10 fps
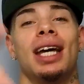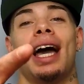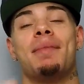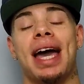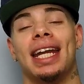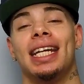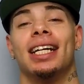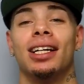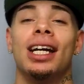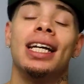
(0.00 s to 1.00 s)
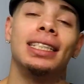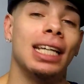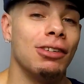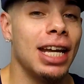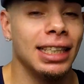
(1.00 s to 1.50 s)
I'm out of here.
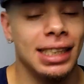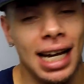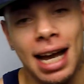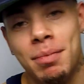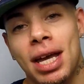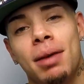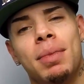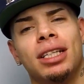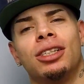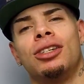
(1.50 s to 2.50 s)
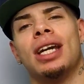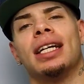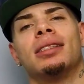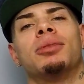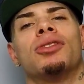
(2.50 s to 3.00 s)
Till next time, make sure you
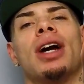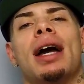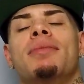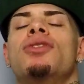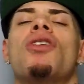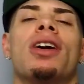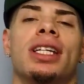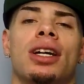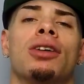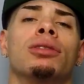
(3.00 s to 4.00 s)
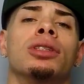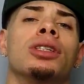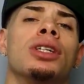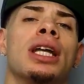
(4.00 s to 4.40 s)
guys subscribe. You already know. Turn that